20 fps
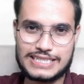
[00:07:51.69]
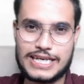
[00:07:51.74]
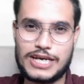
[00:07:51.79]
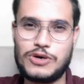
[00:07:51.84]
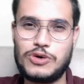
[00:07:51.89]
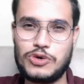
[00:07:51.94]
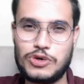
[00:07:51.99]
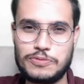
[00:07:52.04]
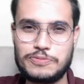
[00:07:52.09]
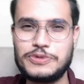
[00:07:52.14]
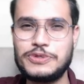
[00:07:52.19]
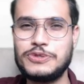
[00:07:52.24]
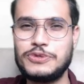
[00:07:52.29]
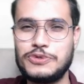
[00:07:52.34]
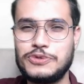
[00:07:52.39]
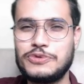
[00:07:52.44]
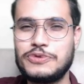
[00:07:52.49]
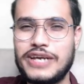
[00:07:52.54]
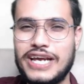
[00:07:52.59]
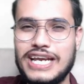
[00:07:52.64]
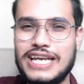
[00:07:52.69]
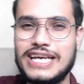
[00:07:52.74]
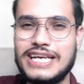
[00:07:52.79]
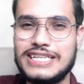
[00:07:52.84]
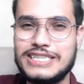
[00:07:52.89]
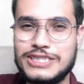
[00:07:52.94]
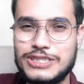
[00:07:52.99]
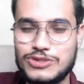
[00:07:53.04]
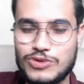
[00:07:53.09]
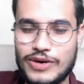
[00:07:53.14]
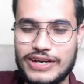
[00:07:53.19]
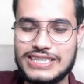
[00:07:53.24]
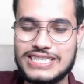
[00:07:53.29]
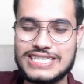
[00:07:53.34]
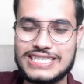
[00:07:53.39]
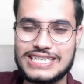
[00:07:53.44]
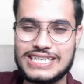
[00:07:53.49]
I hope you really enjoy this